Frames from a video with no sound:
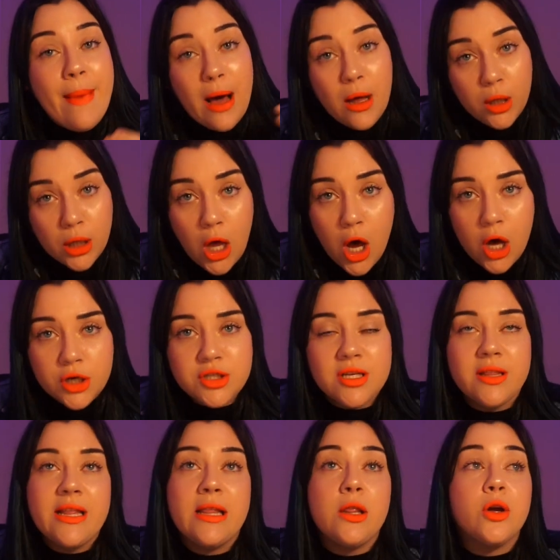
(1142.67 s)
about loss,
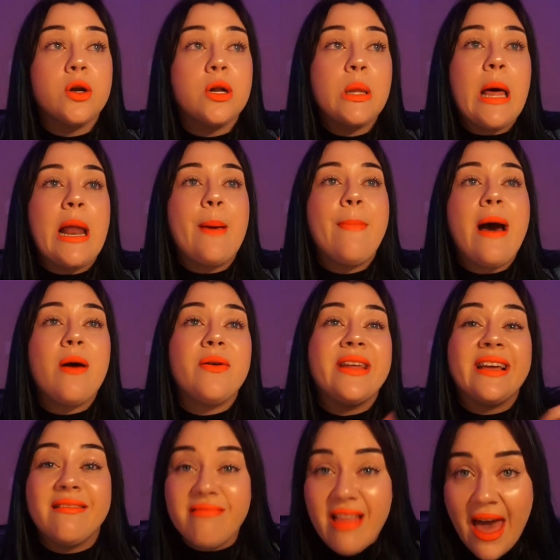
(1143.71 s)
and they learn a lot about
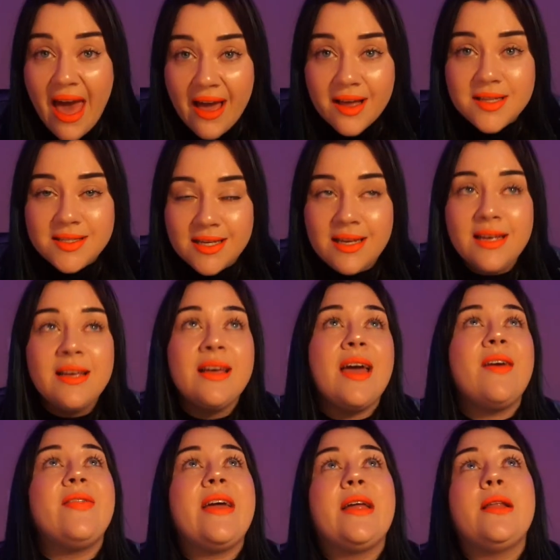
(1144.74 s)
neglect,
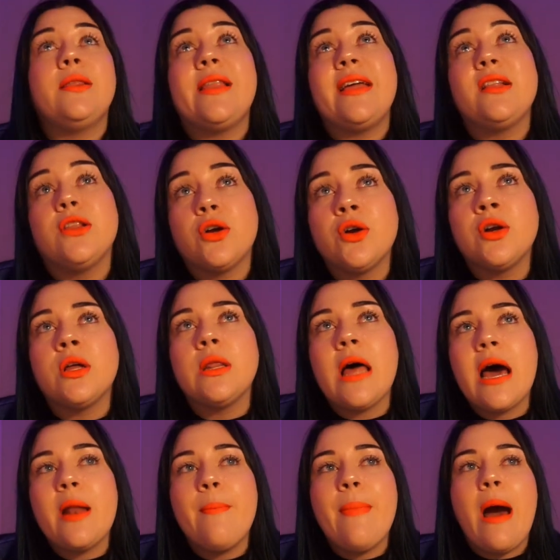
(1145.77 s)
and they learn a
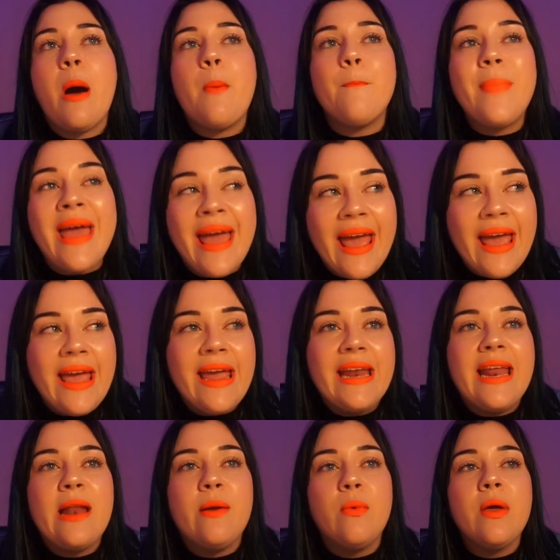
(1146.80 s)
lot about
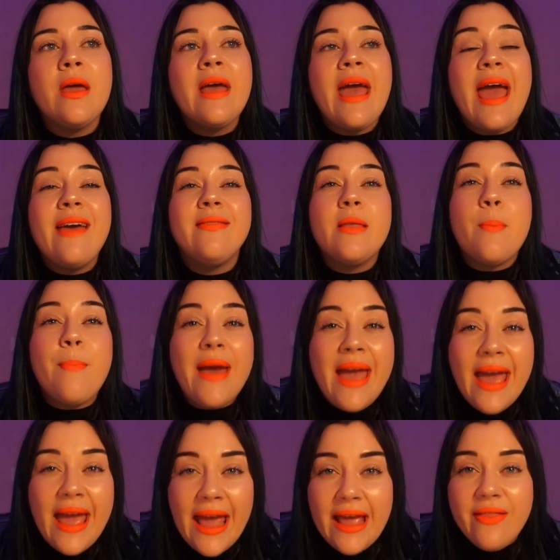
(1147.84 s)
pain and the
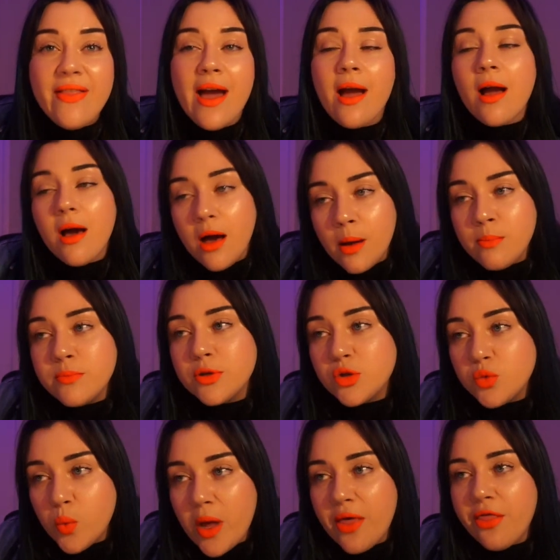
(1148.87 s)
pain that
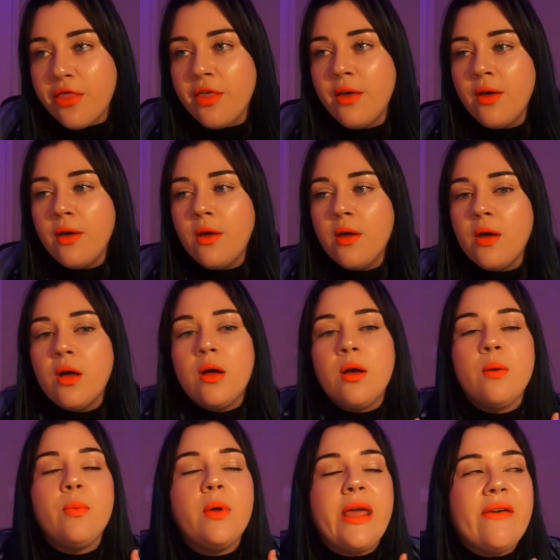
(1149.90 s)
comes with
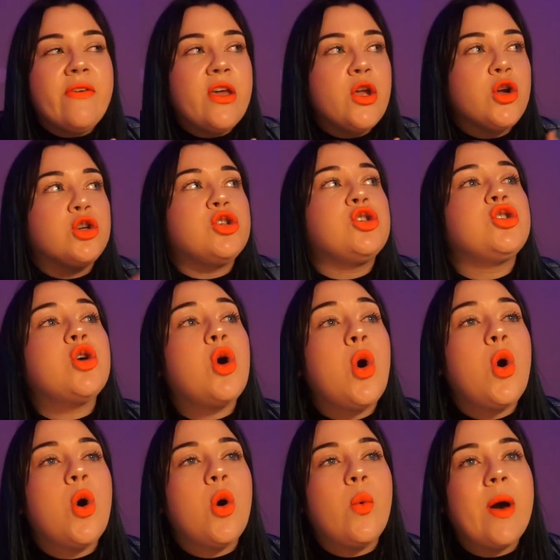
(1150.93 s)
giving your
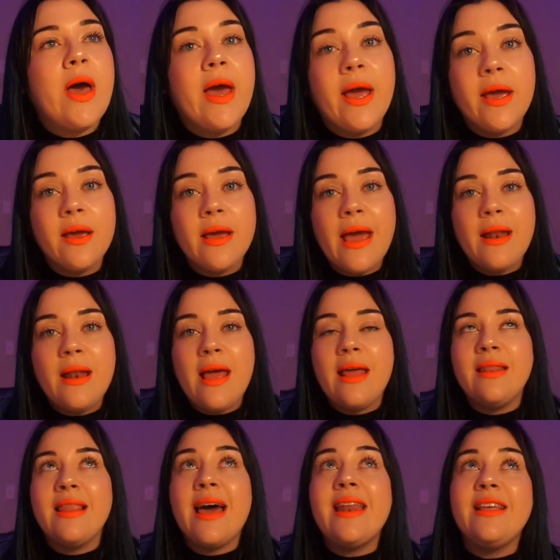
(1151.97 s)
soul away
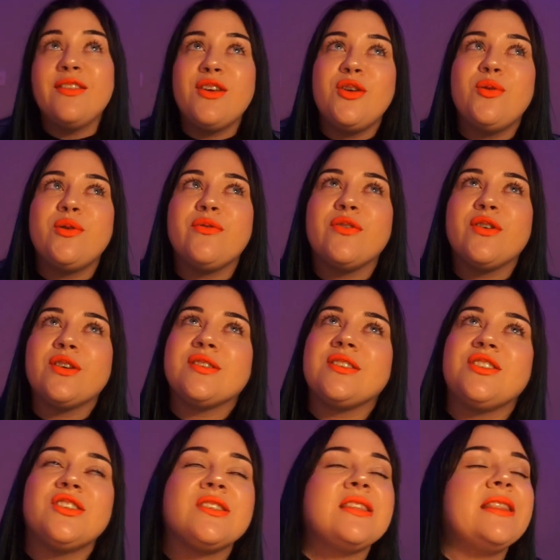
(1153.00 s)
and letting the universe
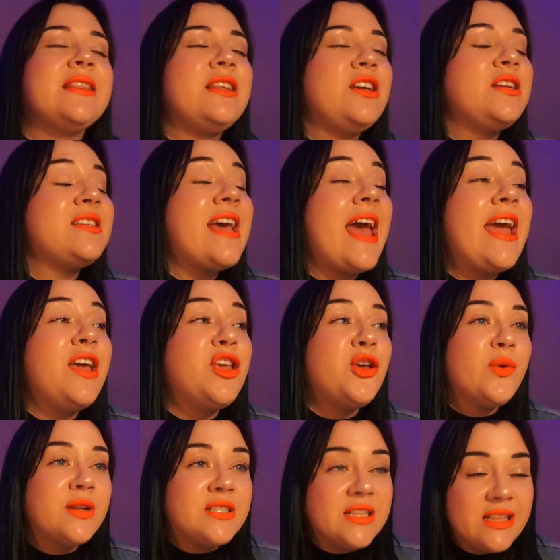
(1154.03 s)
just take
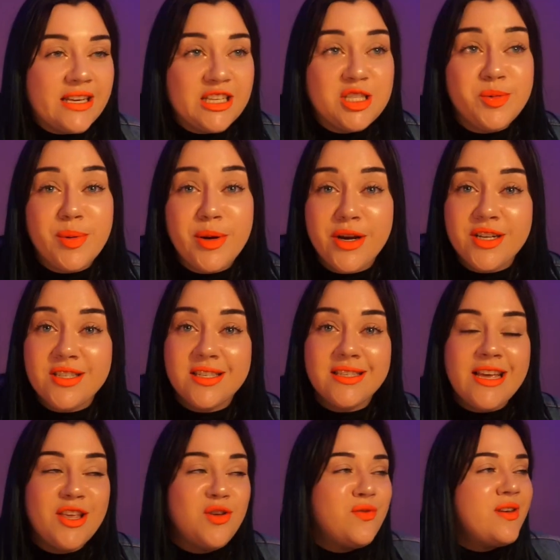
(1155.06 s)
you into the experiences
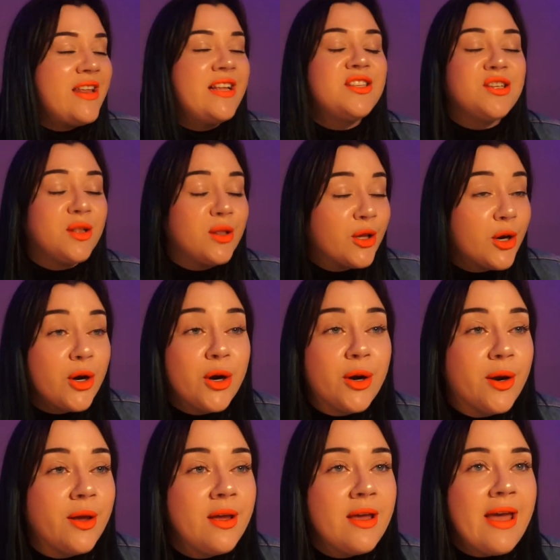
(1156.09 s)
that you need to
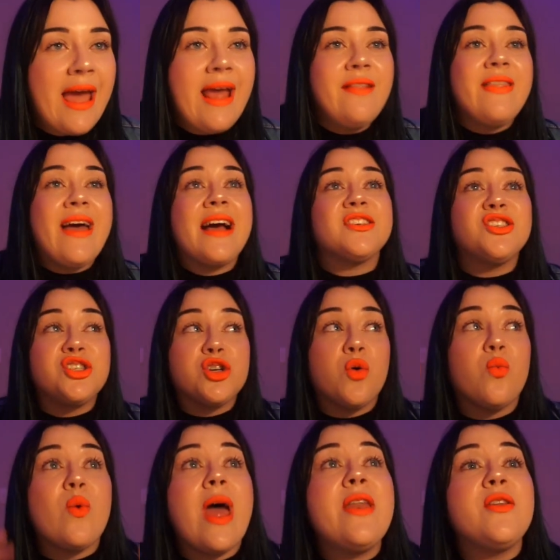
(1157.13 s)
learn, and that
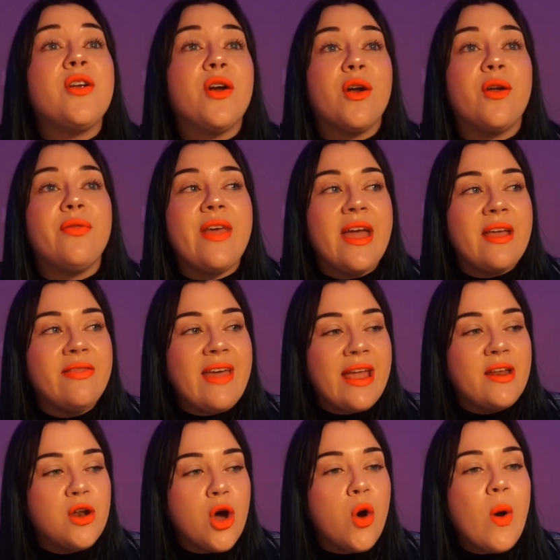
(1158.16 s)
surrender.
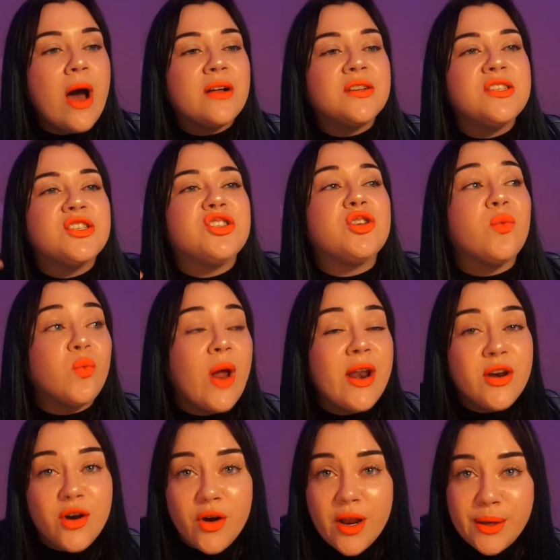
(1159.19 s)
They know how to
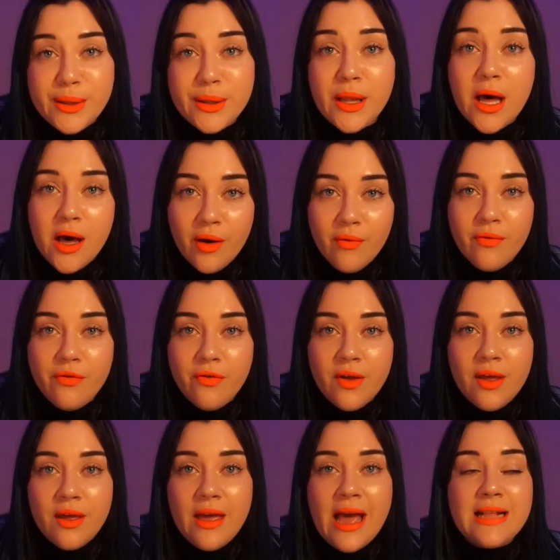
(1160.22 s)
surrender in love.
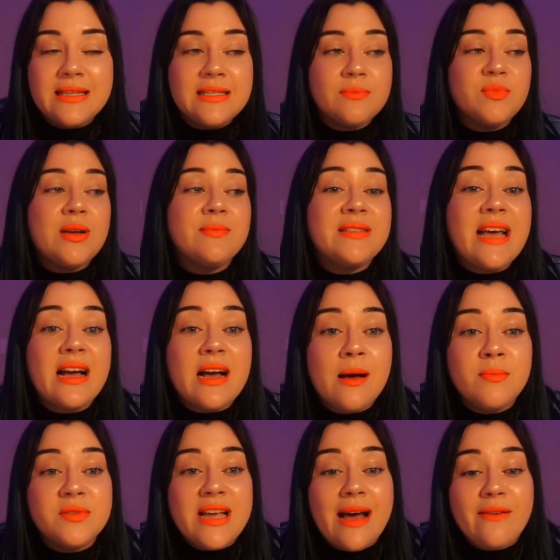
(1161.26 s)
And sometimes that
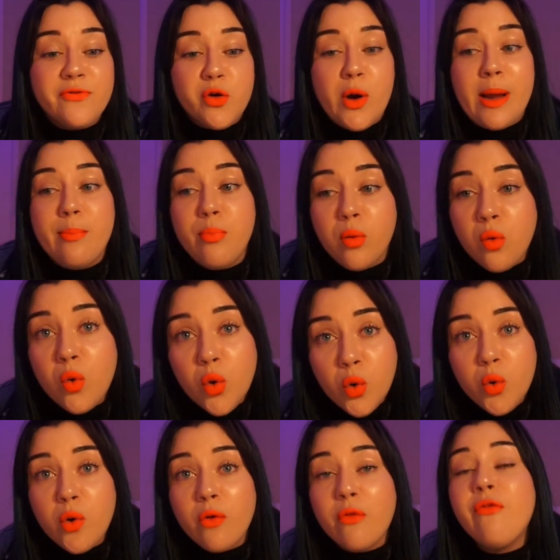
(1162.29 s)
comes after a
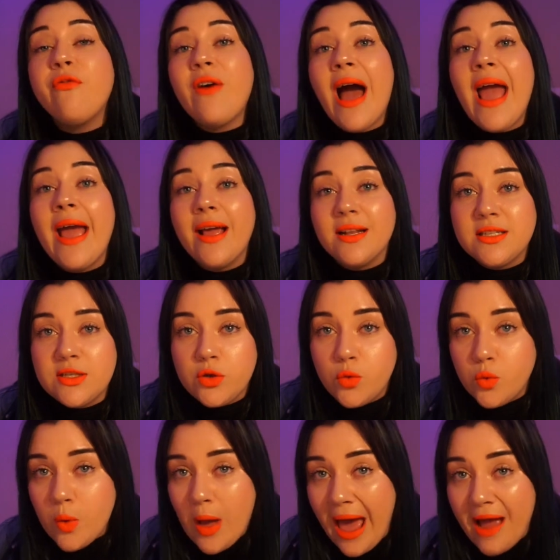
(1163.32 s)
brutal fight
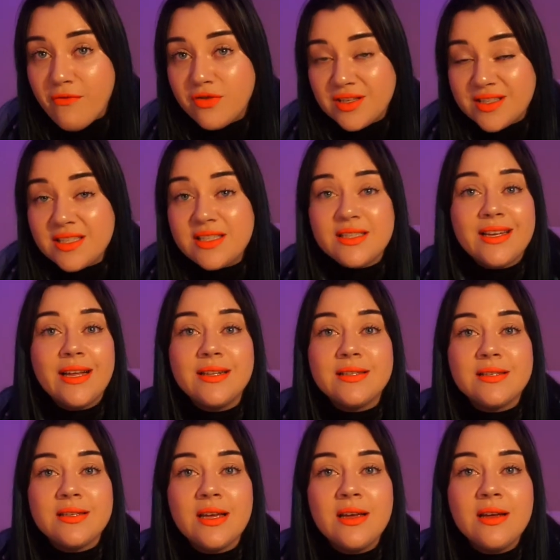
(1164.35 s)
to have
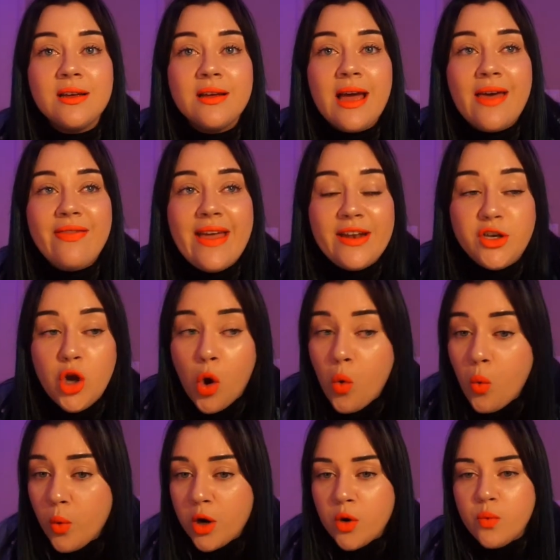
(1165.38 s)
resistance. And they
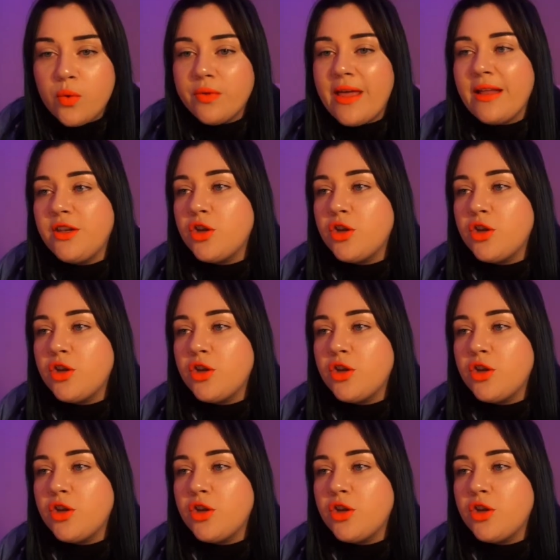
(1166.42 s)
don't want